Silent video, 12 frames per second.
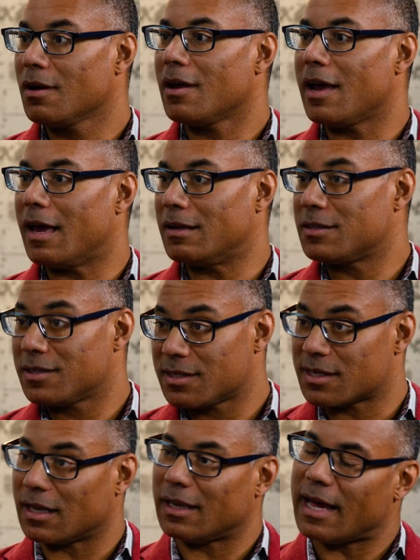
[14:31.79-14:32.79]
and
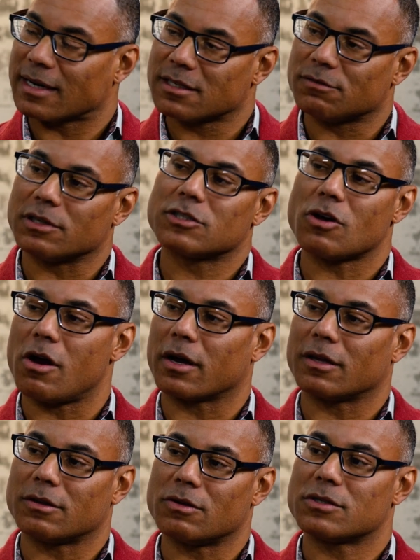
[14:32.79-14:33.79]
selectively
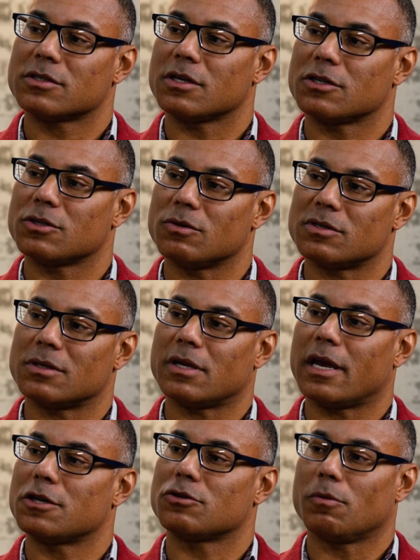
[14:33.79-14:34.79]
target those tissues in the
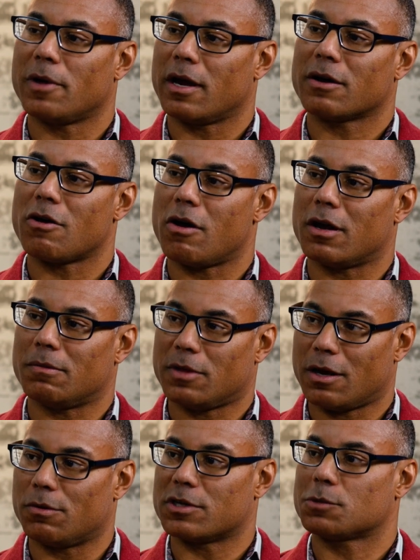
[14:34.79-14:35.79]
atrial myocardium
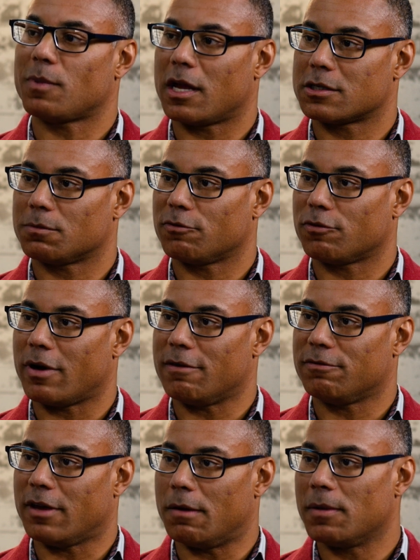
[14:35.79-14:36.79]
that are responsible for
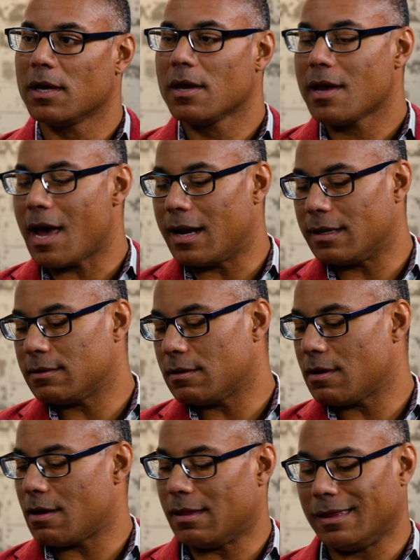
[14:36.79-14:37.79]
AFib. And it
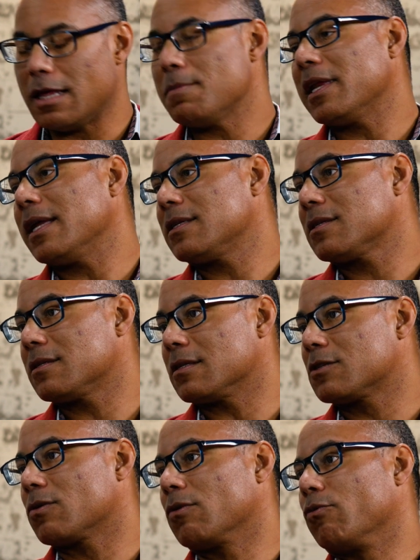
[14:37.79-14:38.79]
eliminates the
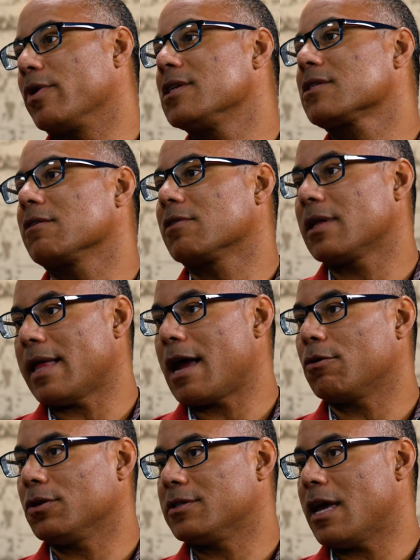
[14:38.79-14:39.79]
sort of risk of
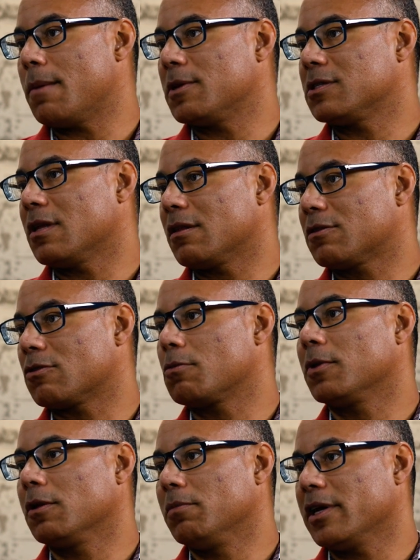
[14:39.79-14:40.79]
collateral damage that
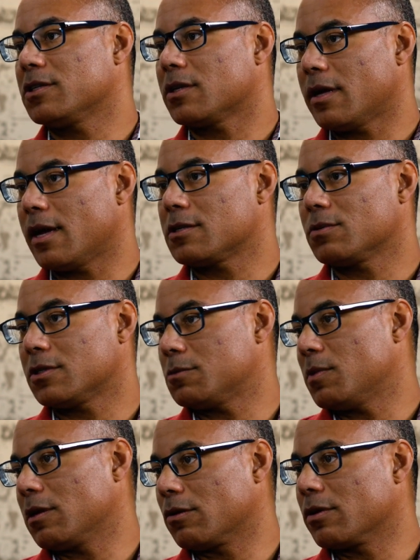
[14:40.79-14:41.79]
thermal ablation has, which has
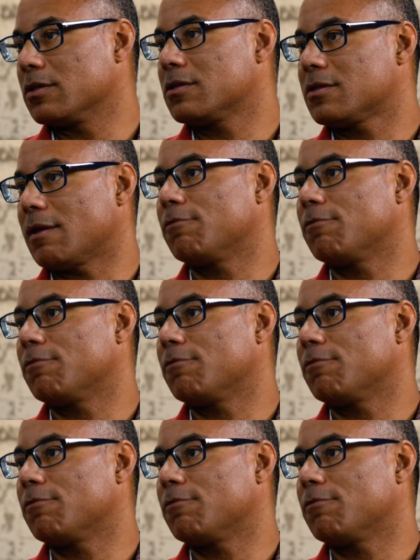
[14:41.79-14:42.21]
been a good step